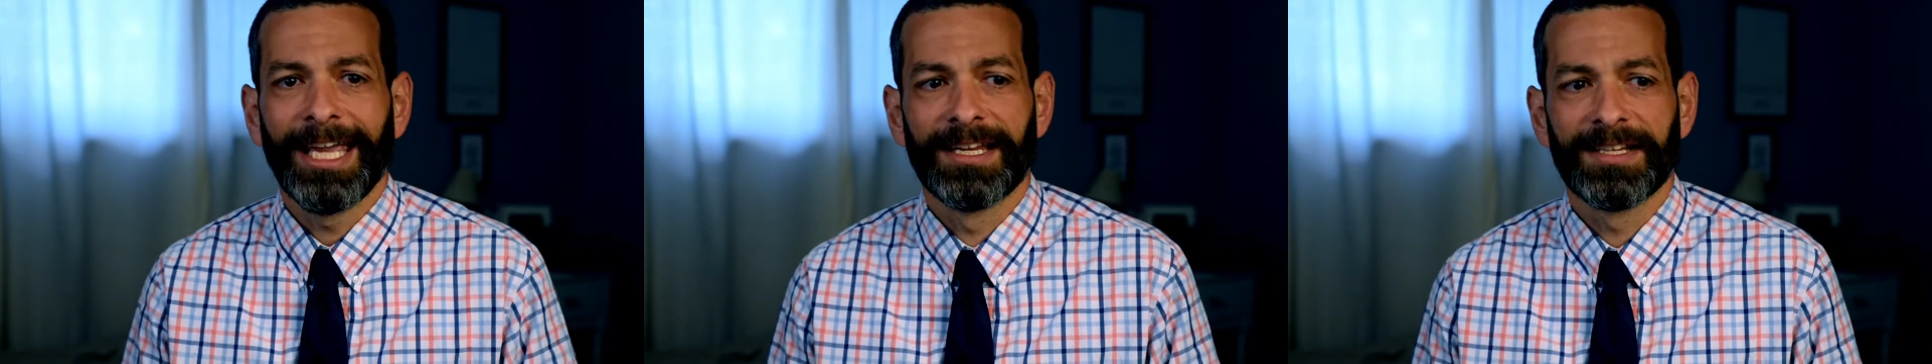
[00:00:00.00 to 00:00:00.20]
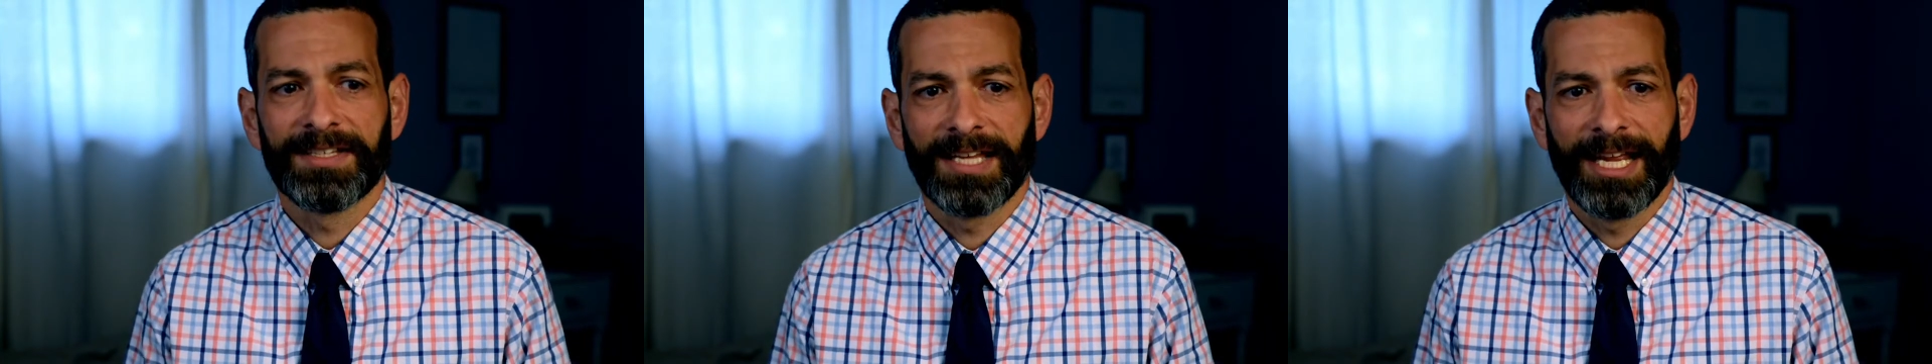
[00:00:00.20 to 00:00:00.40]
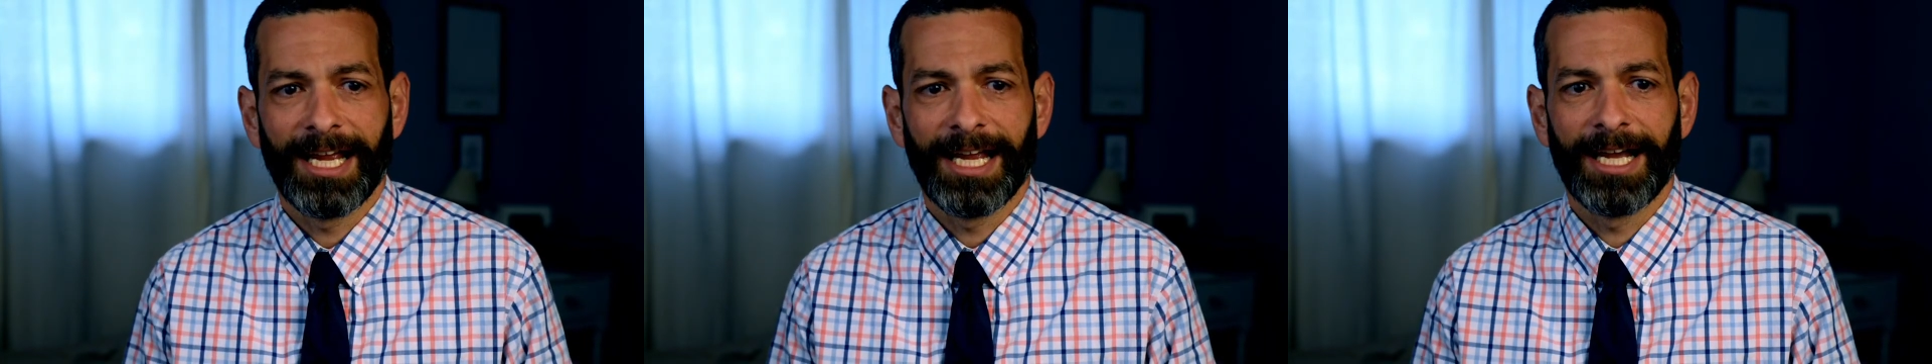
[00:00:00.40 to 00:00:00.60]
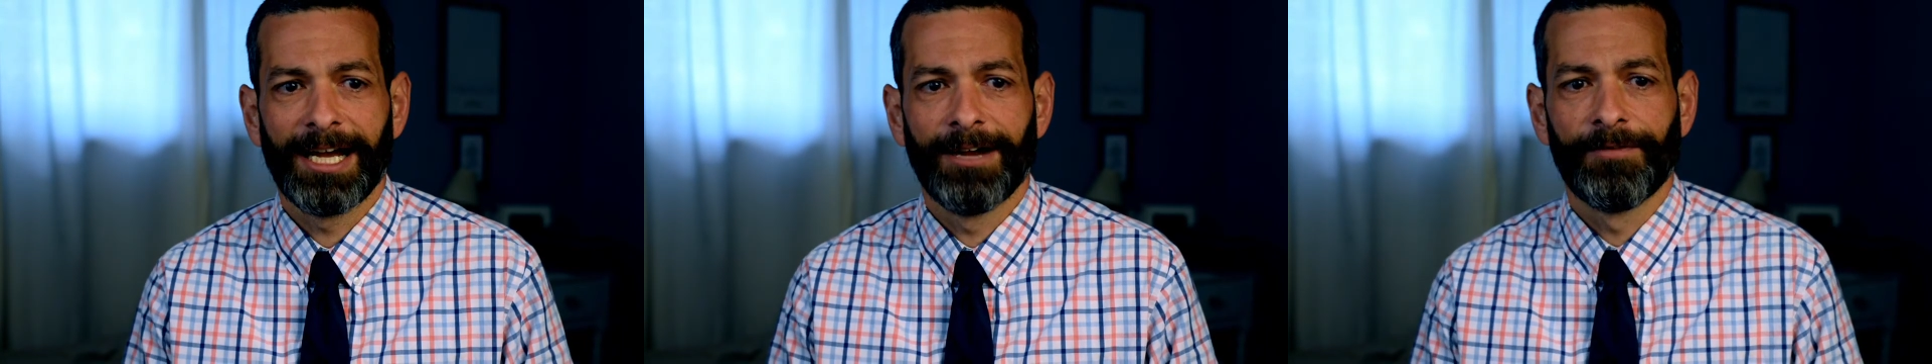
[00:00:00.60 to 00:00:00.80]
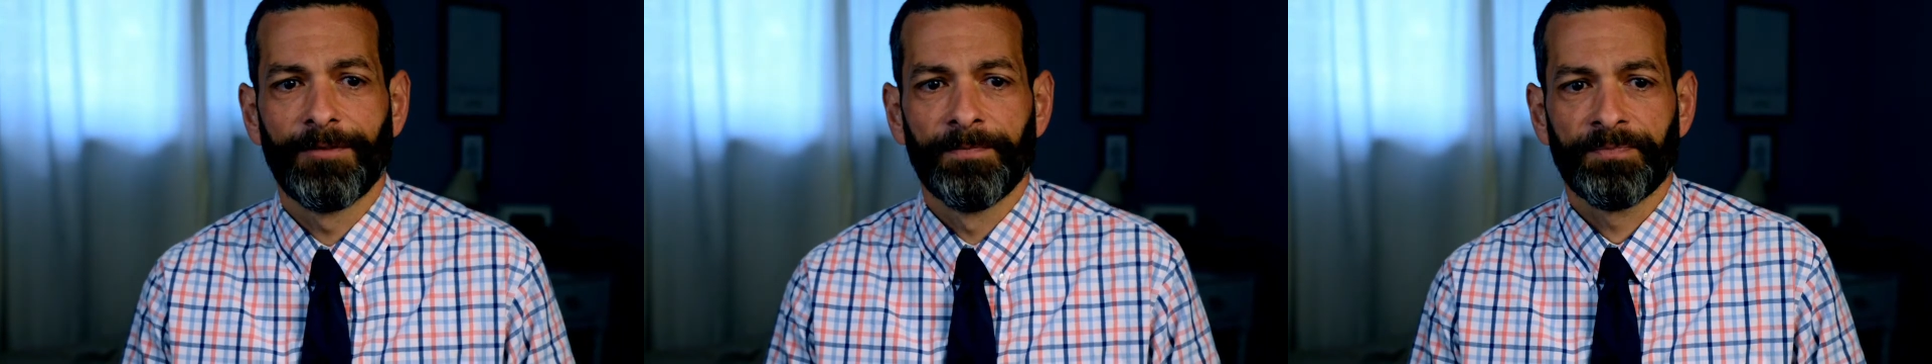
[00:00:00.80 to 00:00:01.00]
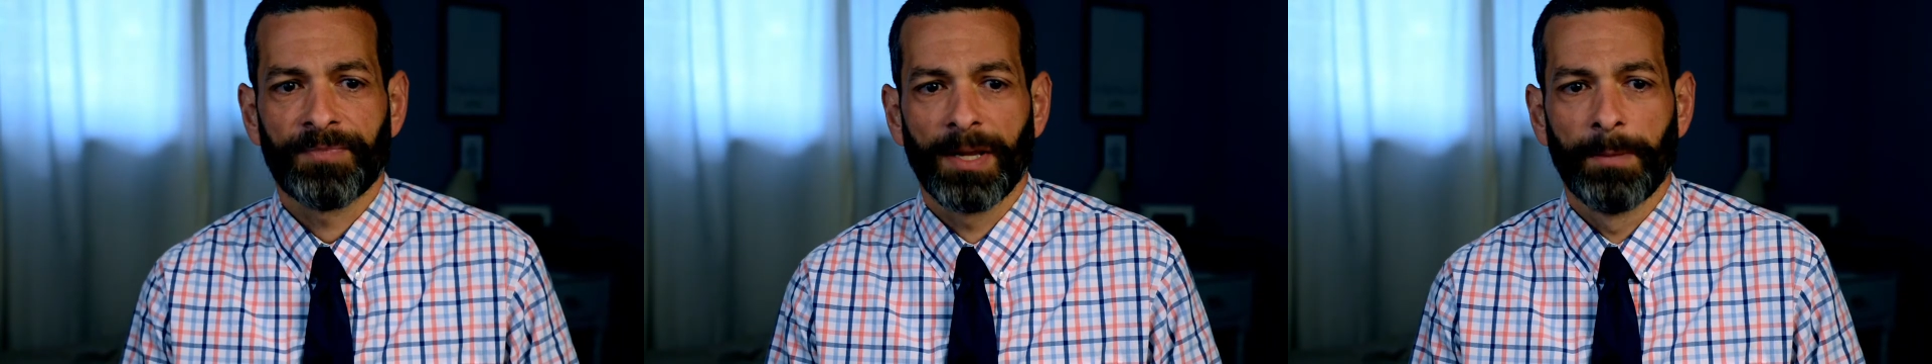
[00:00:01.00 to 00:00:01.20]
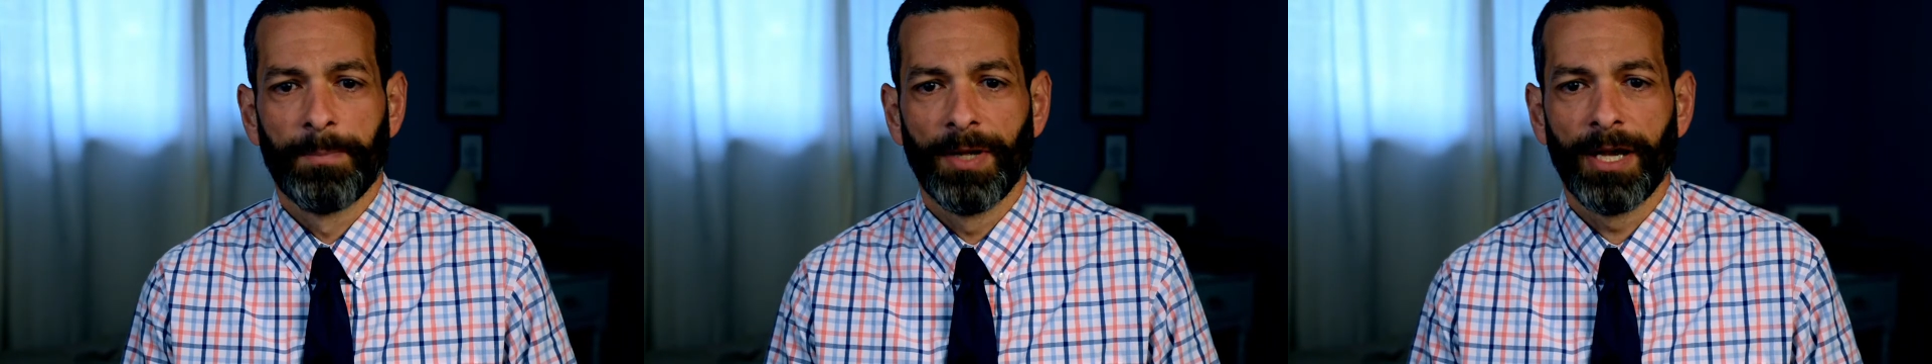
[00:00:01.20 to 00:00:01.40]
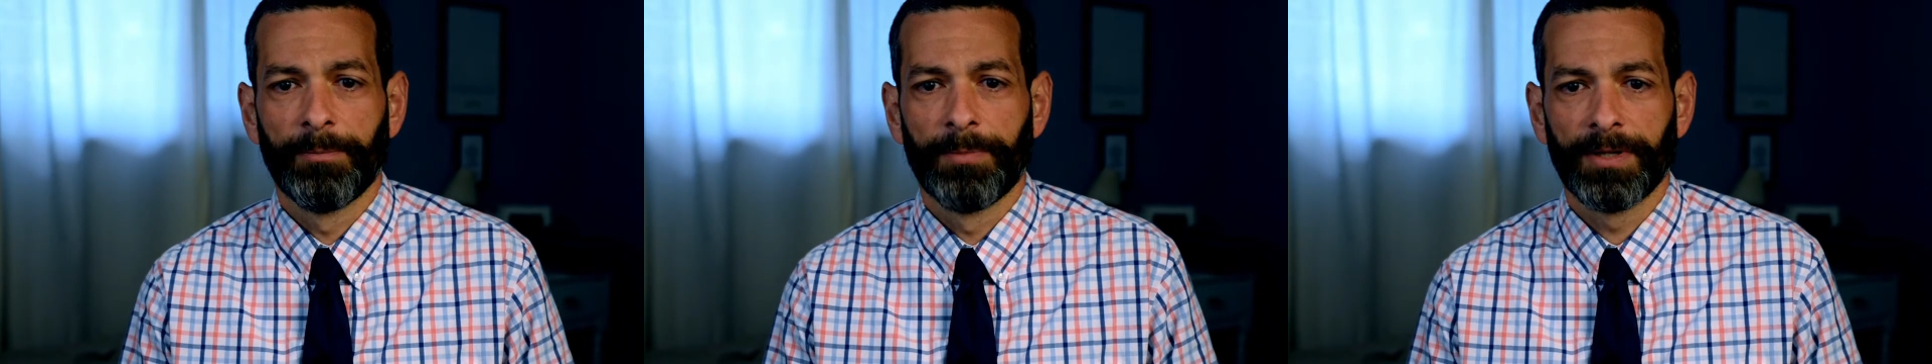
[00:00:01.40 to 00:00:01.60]
He doesn't have
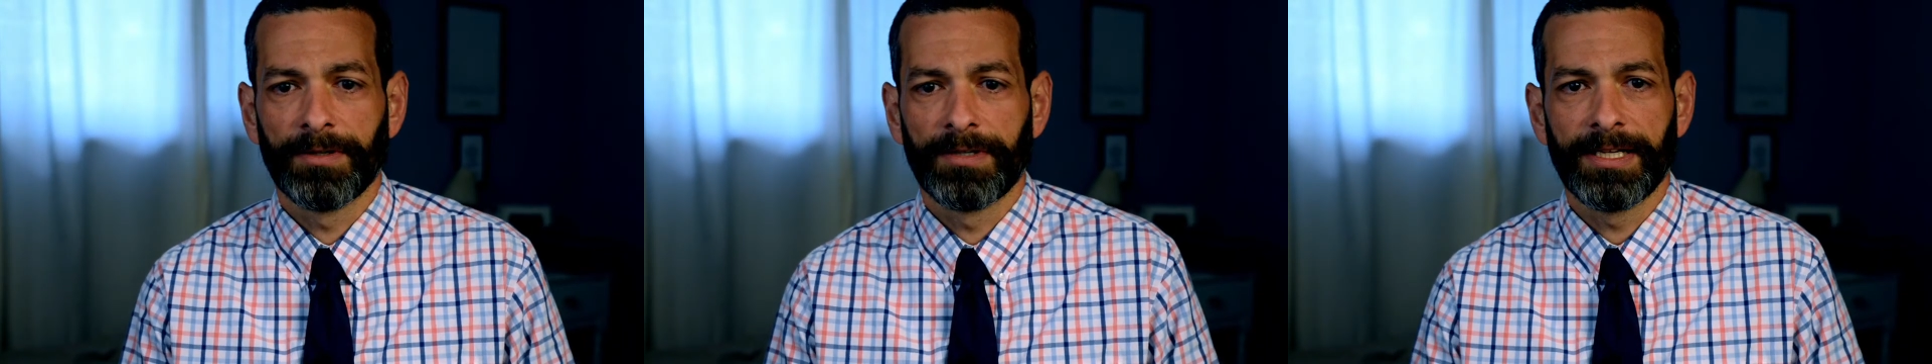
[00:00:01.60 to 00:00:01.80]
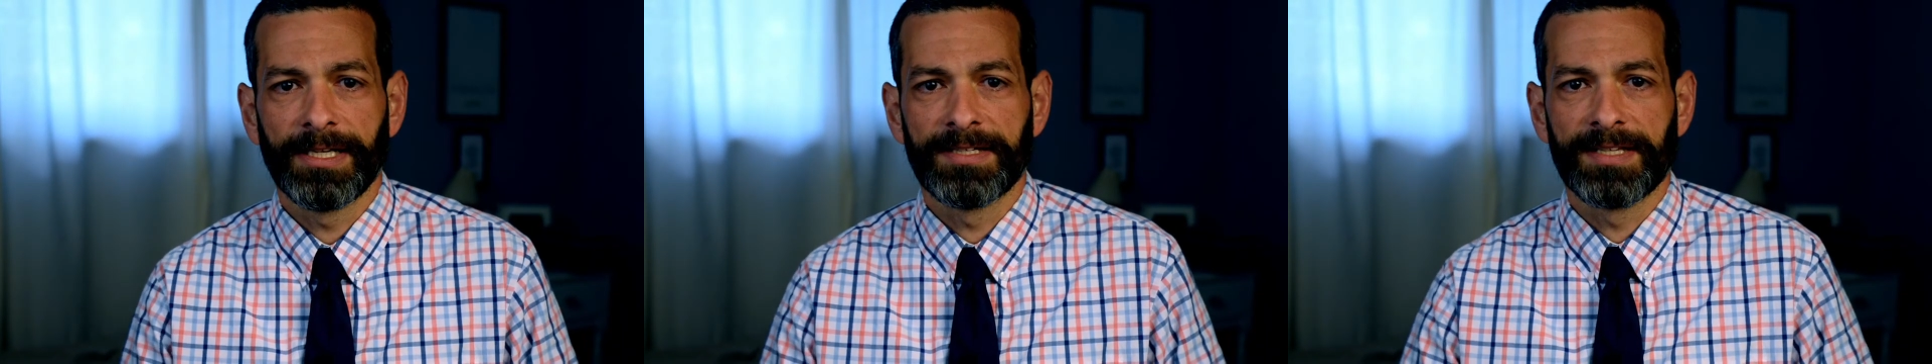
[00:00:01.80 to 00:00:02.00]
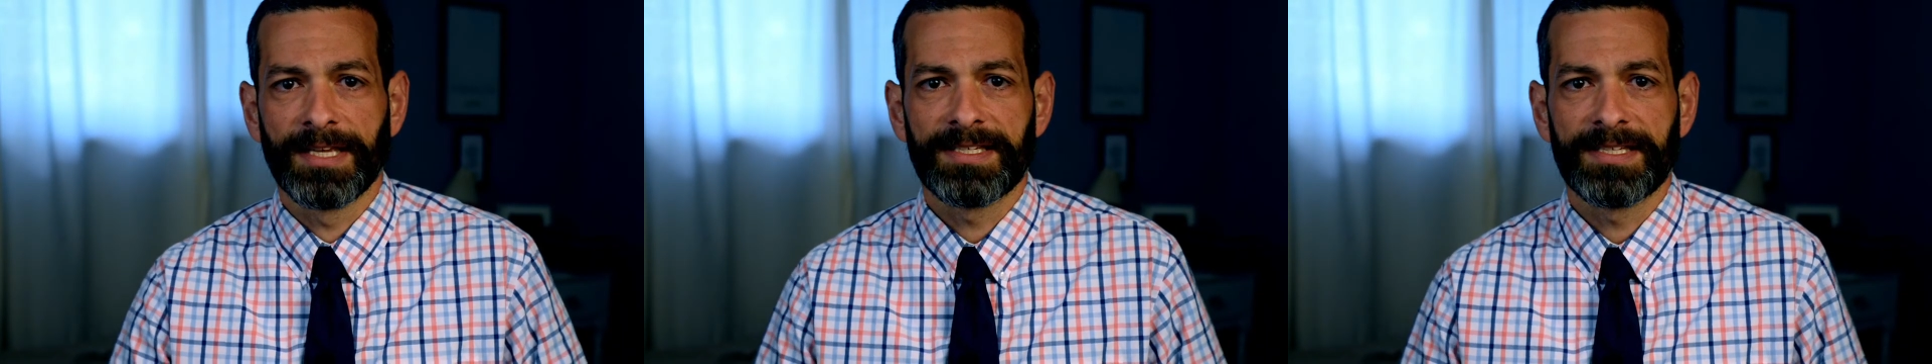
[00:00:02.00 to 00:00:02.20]
abilities that